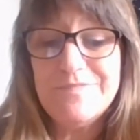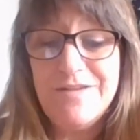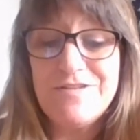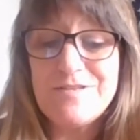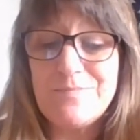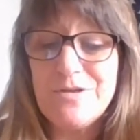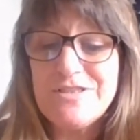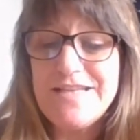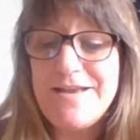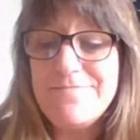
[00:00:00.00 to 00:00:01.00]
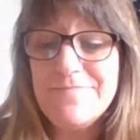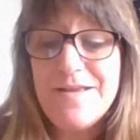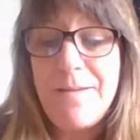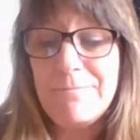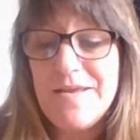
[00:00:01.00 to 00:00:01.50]
If it's a person,
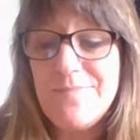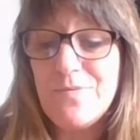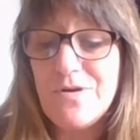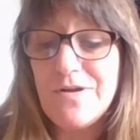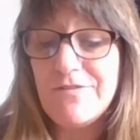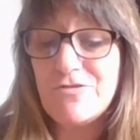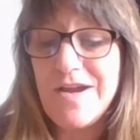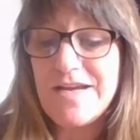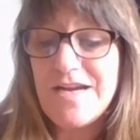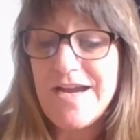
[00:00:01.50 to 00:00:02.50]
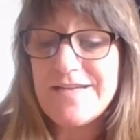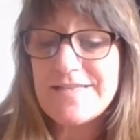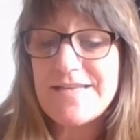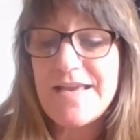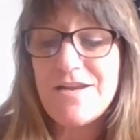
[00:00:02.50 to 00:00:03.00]
people of great
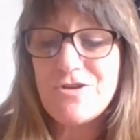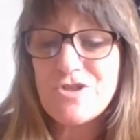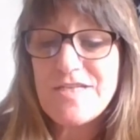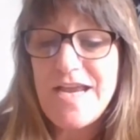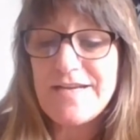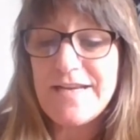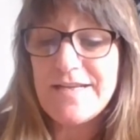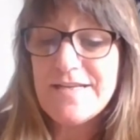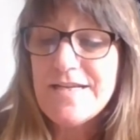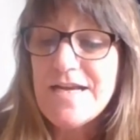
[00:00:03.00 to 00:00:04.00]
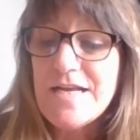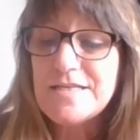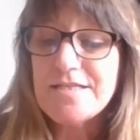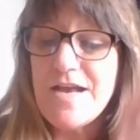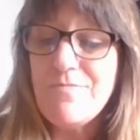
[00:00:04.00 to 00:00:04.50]
kindness and understanding,
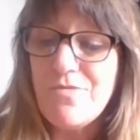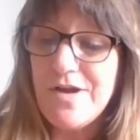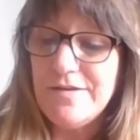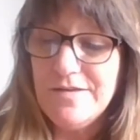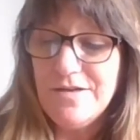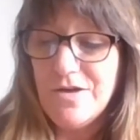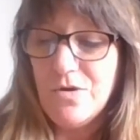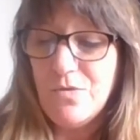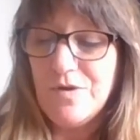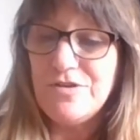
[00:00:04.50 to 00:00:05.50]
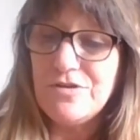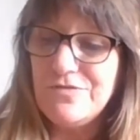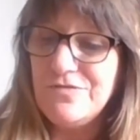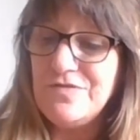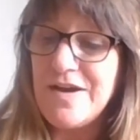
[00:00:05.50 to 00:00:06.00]
someone with your
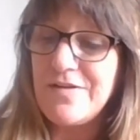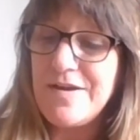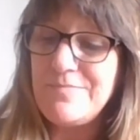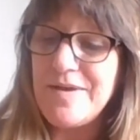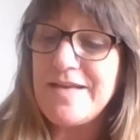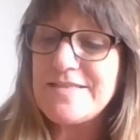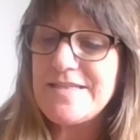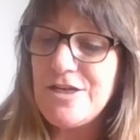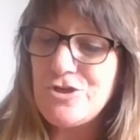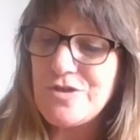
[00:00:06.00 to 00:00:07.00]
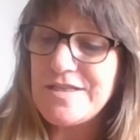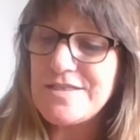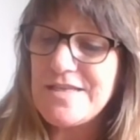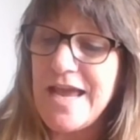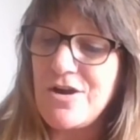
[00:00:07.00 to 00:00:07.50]
very best
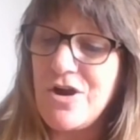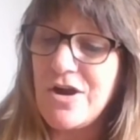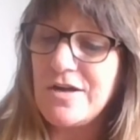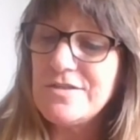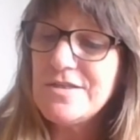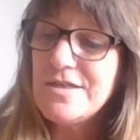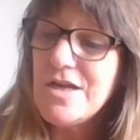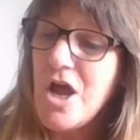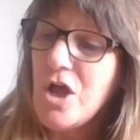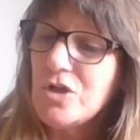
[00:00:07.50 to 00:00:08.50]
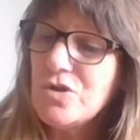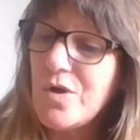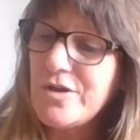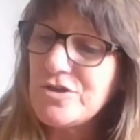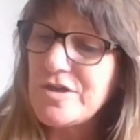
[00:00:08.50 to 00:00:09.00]
interests at heart,
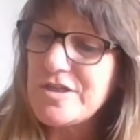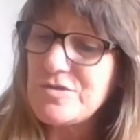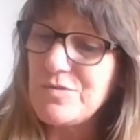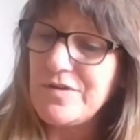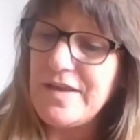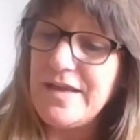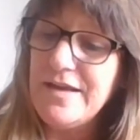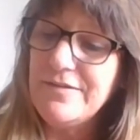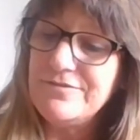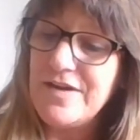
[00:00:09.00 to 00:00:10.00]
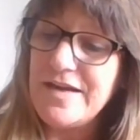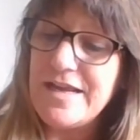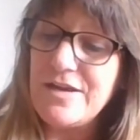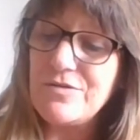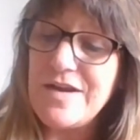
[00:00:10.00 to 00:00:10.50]
loyal, trustworthy,
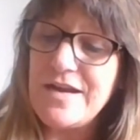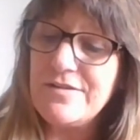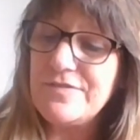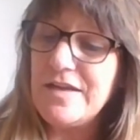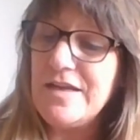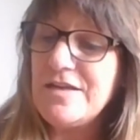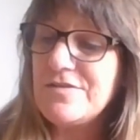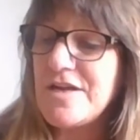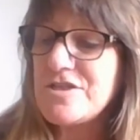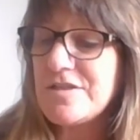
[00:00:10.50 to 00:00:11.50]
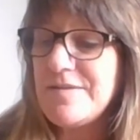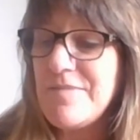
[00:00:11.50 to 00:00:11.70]
funny, creative, ecologically